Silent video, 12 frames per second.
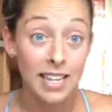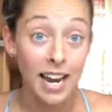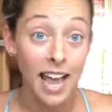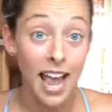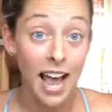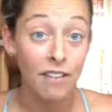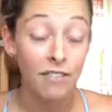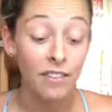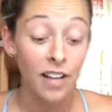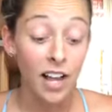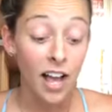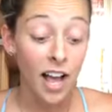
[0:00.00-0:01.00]
I have.
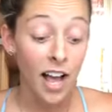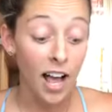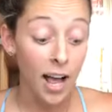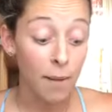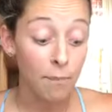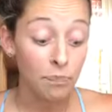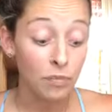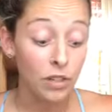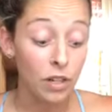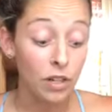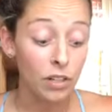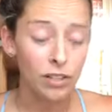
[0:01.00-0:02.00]

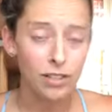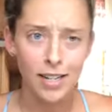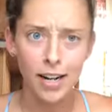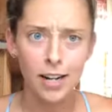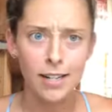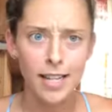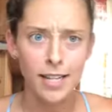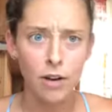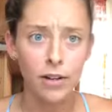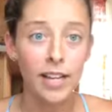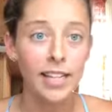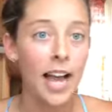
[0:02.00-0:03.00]
Did I already say
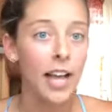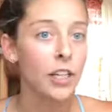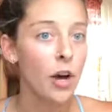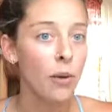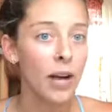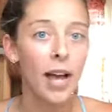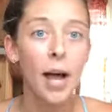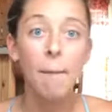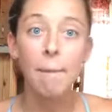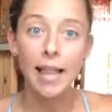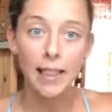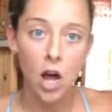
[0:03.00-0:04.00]
yoga? Yeah, yoga.
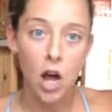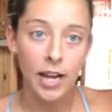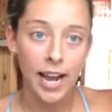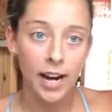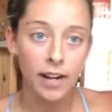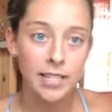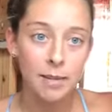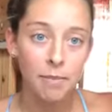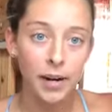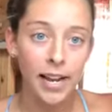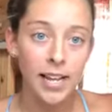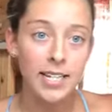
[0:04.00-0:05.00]
My long hair is a
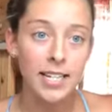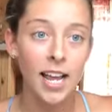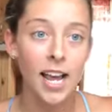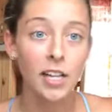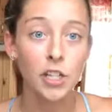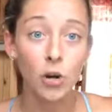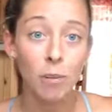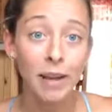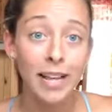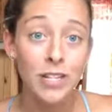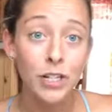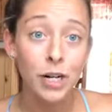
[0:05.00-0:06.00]
brand. Yoga
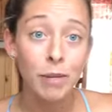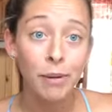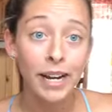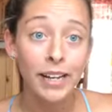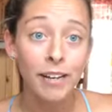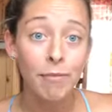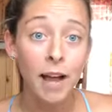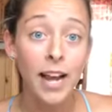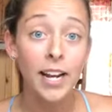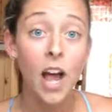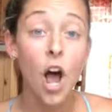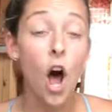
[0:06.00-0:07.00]
pants are a brand of
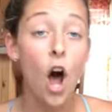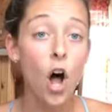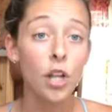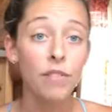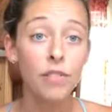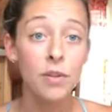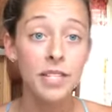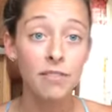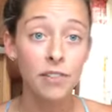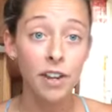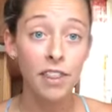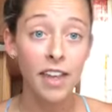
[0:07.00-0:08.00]
mine. All of those
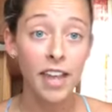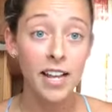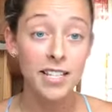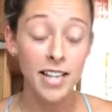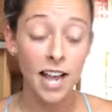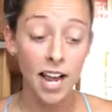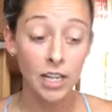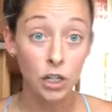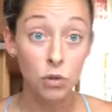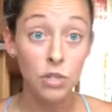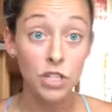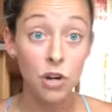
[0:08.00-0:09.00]
different things, I
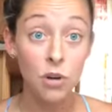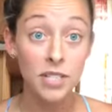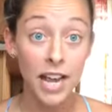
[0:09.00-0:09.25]
use those.